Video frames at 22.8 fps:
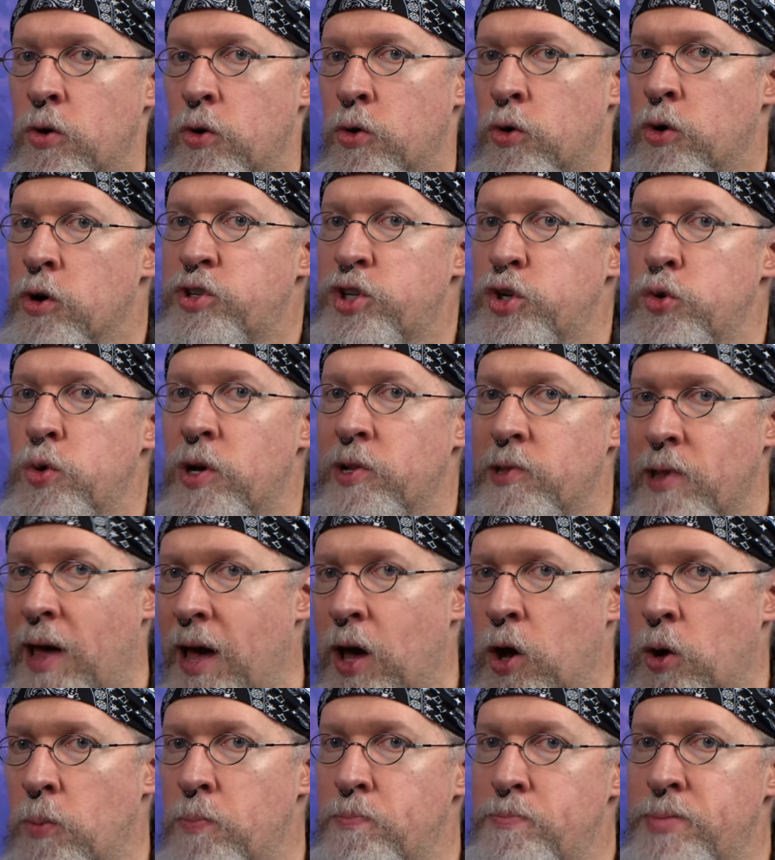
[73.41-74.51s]
or to
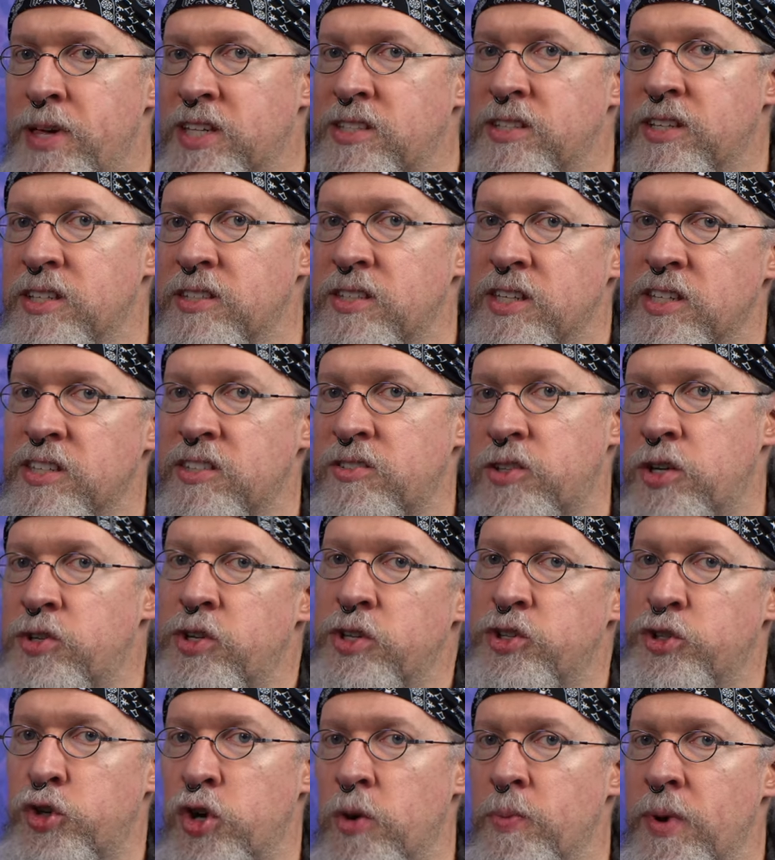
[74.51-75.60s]
allow businesses to
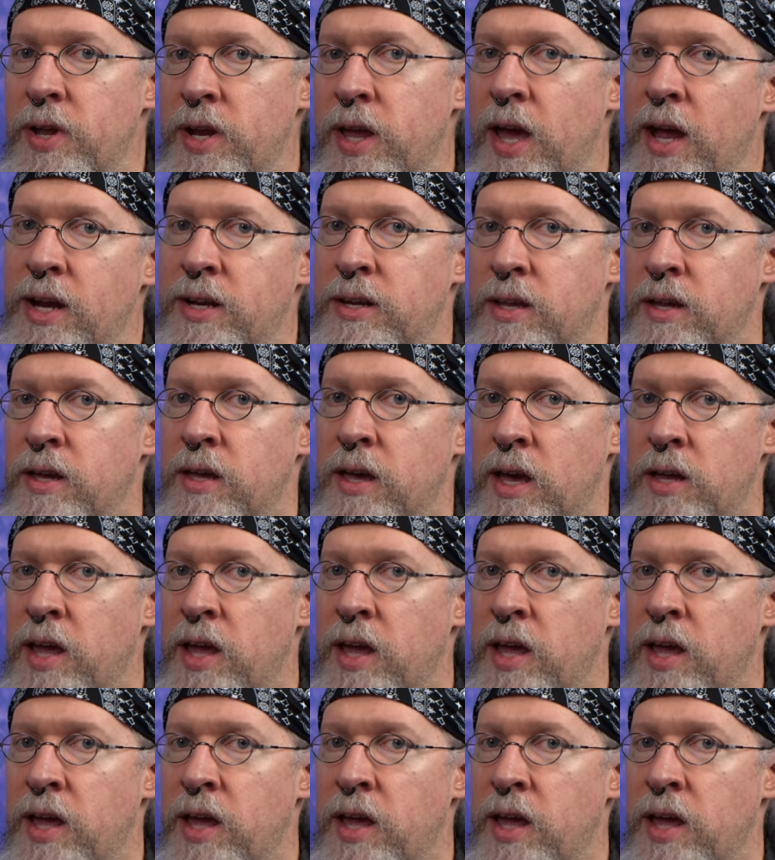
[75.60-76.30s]
discriminate